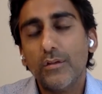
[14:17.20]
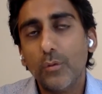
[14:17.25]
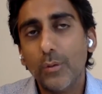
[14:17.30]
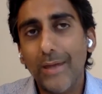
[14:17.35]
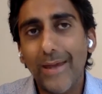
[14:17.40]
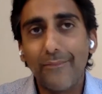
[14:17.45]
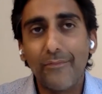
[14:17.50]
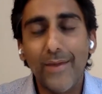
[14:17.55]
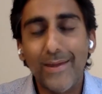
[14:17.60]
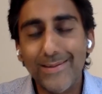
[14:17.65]
to
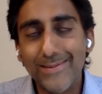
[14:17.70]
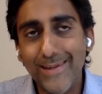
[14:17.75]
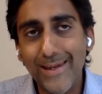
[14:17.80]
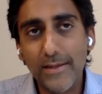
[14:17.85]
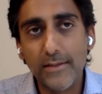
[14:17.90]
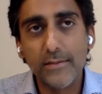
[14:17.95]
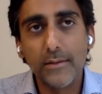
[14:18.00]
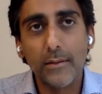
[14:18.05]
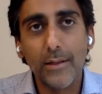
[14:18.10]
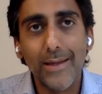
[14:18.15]
get that
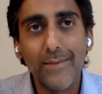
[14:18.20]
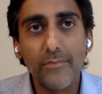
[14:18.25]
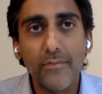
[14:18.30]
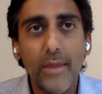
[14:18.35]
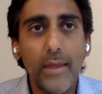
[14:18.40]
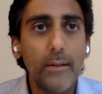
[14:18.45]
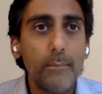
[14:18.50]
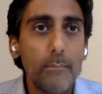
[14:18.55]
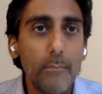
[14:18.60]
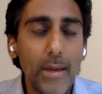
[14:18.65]
data and
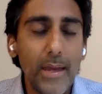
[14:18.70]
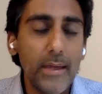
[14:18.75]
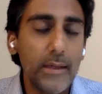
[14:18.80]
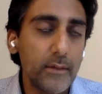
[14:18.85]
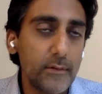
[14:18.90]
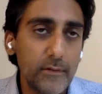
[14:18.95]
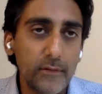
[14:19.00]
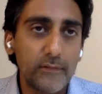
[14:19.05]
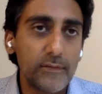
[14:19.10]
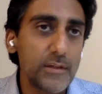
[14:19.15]
then
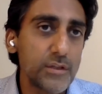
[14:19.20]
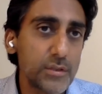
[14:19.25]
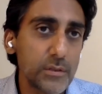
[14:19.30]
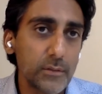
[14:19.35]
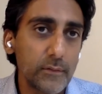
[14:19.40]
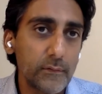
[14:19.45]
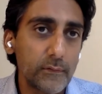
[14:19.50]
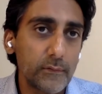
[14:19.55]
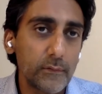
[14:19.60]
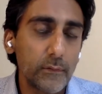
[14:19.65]
make
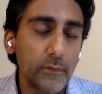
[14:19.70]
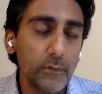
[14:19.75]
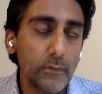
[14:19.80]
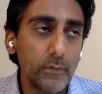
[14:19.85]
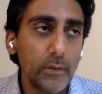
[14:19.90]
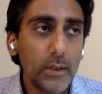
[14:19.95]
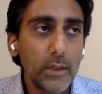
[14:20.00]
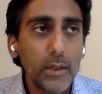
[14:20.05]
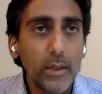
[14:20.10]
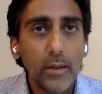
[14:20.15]
decisions.
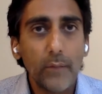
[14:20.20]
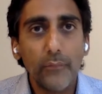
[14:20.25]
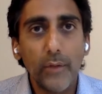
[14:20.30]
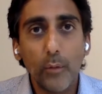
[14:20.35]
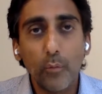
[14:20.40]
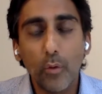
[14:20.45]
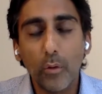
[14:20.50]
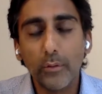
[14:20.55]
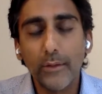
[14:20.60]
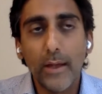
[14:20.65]
So
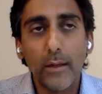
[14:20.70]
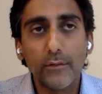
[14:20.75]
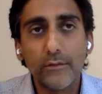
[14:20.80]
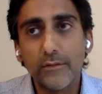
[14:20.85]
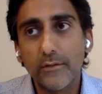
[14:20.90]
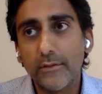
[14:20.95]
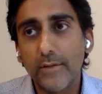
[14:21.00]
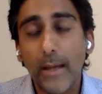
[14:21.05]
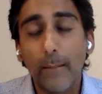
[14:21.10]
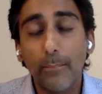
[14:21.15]
they rolled out
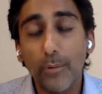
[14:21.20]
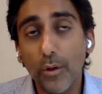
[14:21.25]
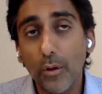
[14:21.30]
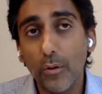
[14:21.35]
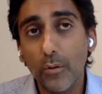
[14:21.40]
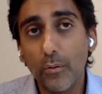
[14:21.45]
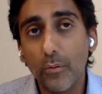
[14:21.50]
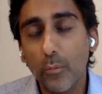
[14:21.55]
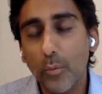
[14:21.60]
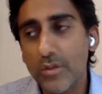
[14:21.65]

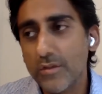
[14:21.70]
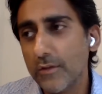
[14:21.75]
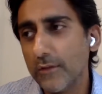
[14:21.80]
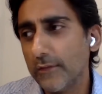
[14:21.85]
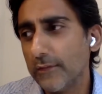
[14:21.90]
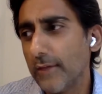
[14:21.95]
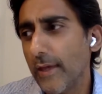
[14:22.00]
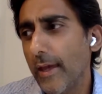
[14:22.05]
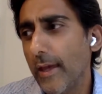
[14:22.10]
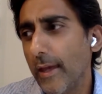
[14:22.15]
Tableau, which
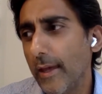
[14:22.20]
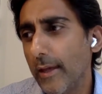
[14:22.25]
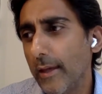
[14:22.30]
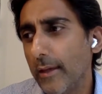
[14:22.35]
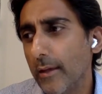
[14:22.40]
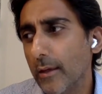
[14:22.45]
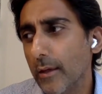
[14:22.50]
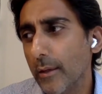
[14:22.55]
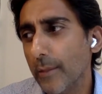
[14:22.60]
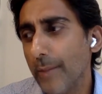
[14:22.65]
is
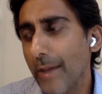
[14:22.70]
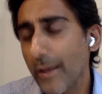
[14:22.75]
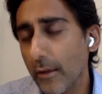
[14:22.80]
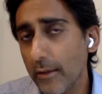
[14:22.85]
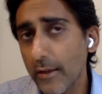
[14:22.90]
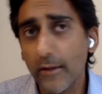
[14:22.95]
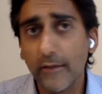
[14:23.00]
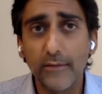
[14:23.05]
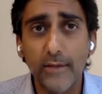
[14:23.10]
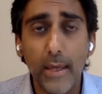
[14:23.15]
a
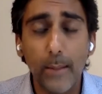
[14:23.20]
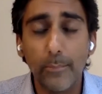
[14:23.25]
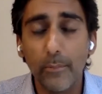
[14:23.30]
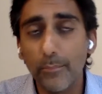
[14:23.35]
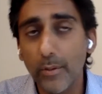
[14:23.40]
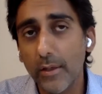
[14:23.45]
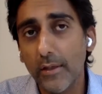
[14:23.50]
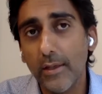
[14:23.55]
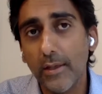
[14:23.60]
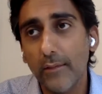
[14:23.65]
analytics
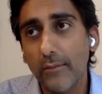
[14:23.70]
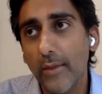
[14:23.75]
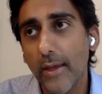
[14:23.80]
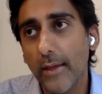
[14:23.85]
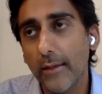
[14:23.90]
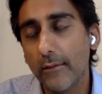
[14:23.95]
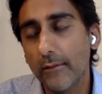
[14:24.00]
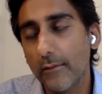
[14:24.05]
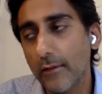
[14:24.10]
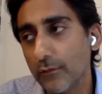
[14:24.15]
capability
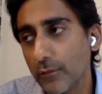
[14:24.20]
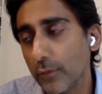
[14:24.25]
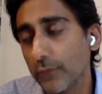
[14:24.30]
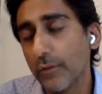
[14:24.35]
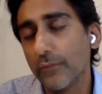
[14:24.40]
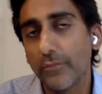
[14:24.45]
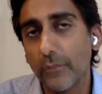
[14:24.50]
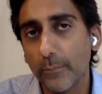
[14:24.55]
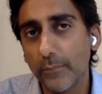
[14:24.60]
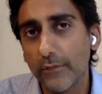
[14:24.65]
that is
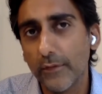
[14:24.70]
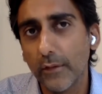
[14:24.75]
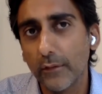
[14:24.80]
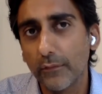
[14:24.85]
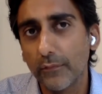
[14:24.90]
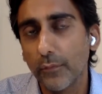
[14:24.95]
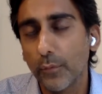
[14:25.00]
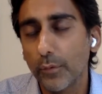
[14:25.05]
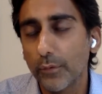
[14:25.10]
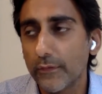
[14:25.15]
also from
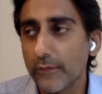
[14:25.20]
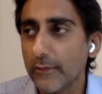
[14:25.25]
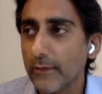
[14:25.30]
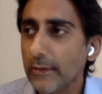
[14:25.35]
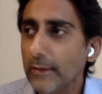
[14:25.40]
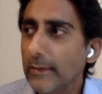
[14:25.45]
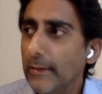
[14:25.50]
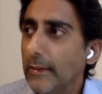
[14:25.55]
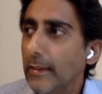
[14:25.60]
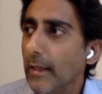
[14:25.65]
Salesforce.
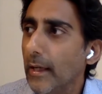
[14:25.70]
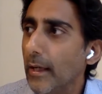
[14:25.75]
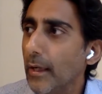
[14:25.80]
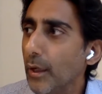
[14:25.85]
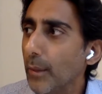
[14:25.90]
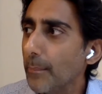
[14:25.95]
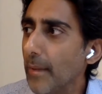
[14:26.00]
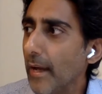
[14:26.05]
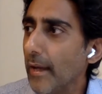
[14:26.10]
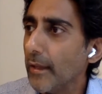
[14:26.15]

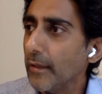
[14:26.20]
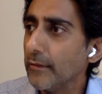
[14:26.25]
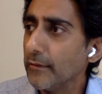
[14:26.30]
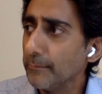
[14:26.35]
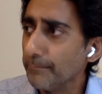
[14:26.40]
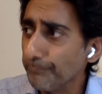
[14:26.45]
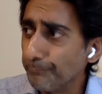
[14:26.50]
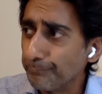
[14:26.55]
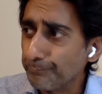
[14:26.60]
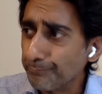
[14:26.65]

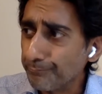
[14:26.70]
And